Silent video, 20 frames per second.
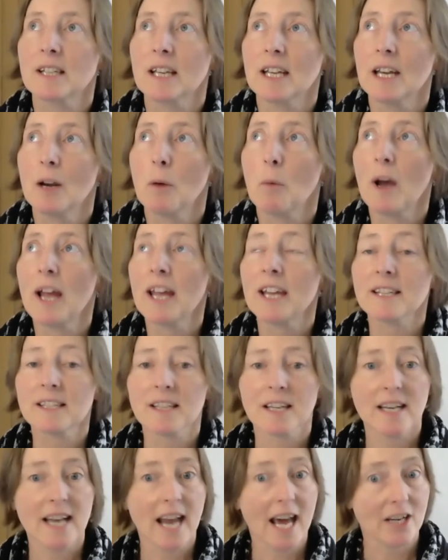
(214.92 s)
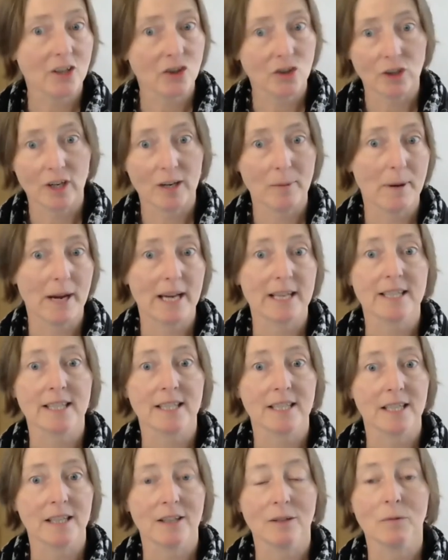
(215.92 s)
in a way is a natural
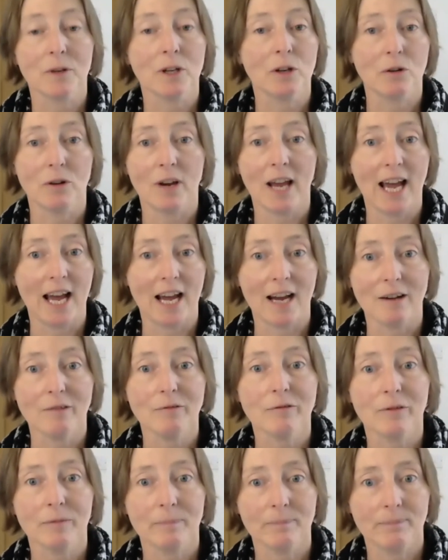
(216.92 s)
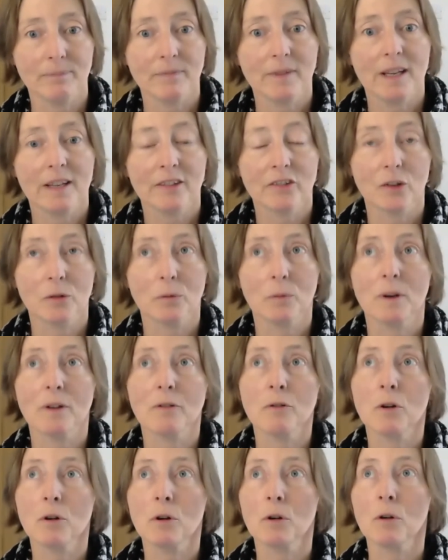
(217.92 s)
capacity that we all have. So we
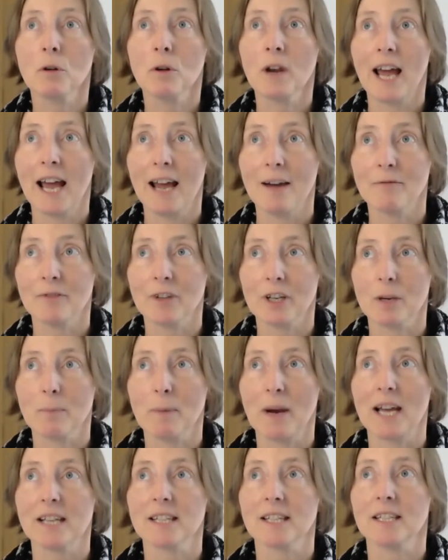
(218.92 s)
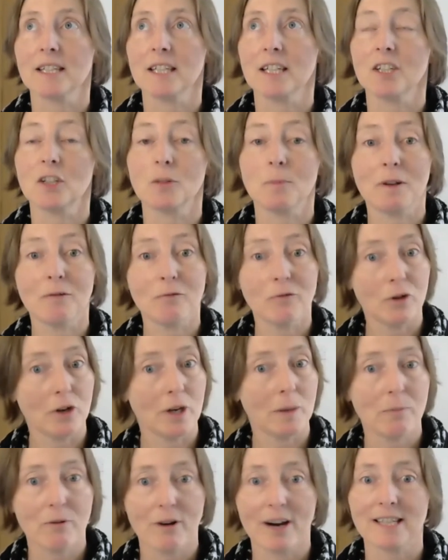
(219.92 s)
all have the capacity to be fully
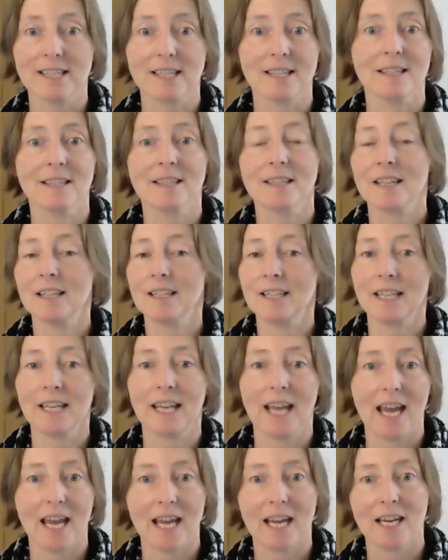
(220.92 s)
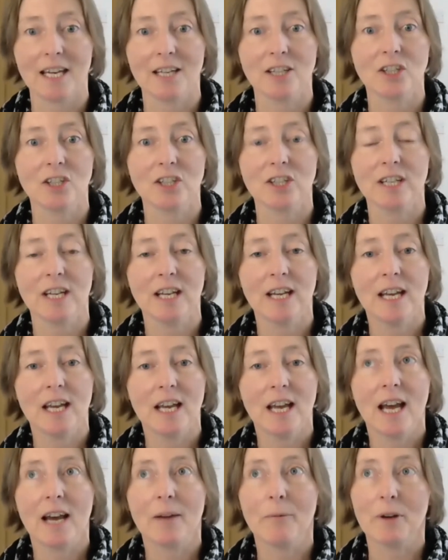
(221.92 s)
present and engaged
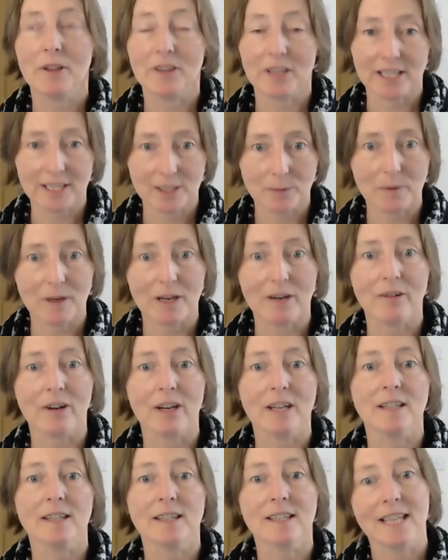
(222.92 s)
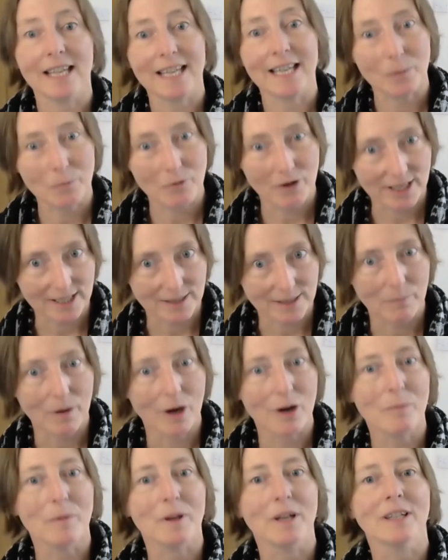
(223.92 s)
with experience in the present
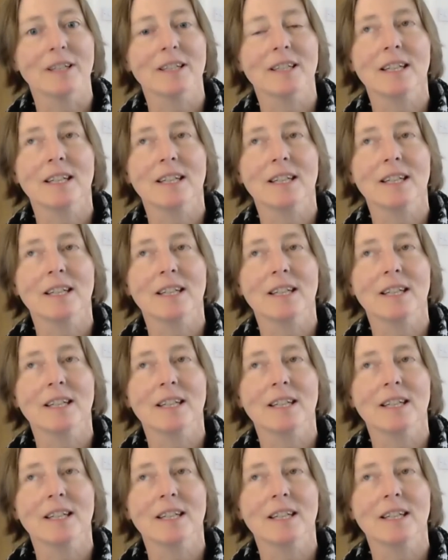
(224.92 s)
moment,